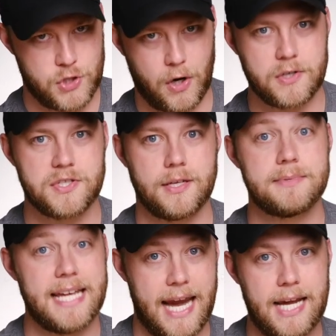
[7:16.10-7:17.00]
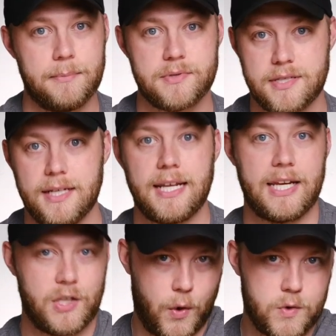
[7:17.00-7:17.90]
charges up to 80%,
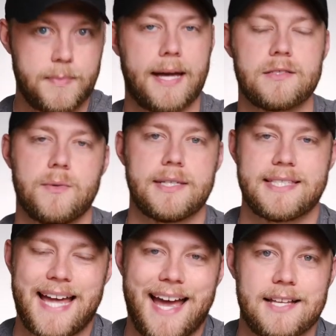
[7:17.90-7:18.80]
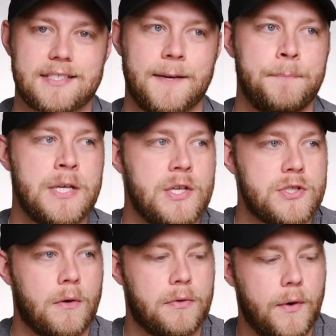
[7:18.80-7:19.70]
and goes back to its task.
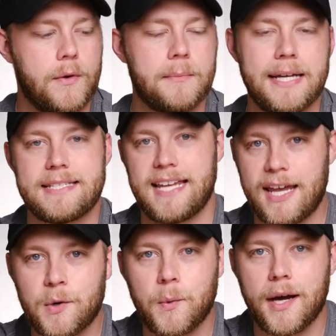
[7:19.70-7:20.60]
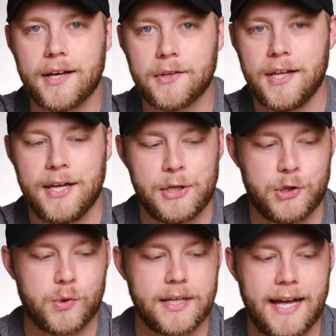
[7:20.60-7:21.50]
So though it might take a while,
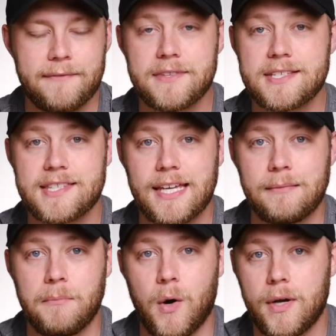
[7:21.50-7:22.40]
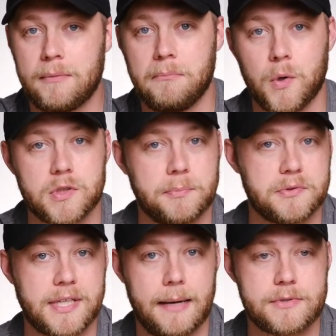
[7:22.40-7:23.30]
you can have this thing mowing
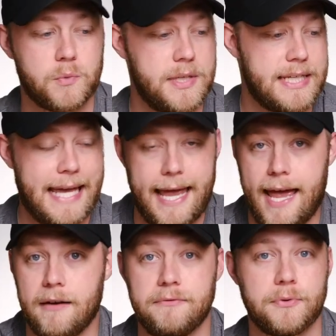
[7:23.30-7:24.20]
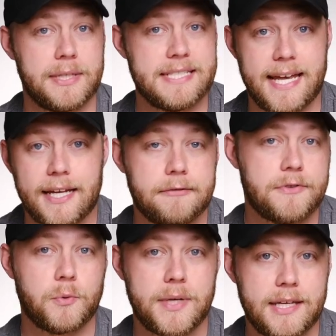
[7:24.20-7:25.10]
multiple times a week, every day
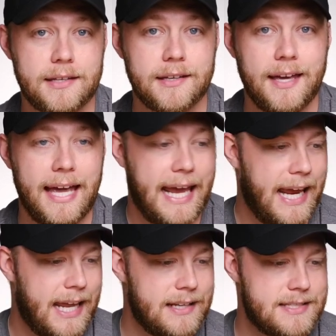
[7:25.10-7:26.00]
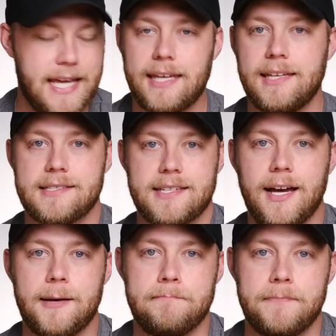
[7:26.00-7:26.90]
of the week, and taking its
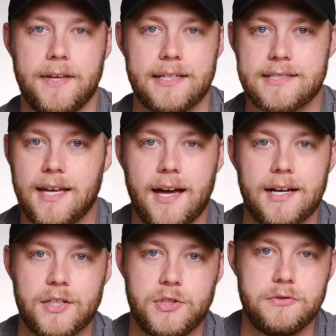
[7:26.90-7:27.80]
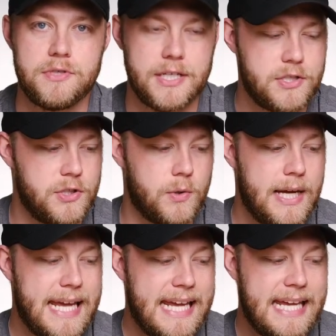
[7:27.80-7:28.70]
time. It's not a huge issue.
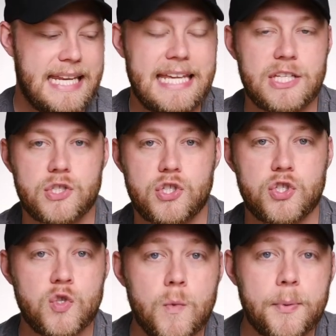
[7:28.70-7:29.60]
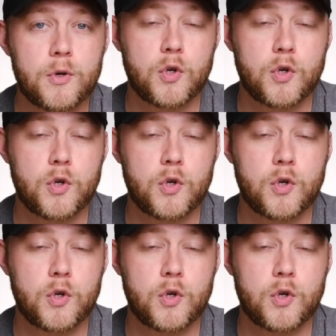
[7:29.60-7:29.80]
It is super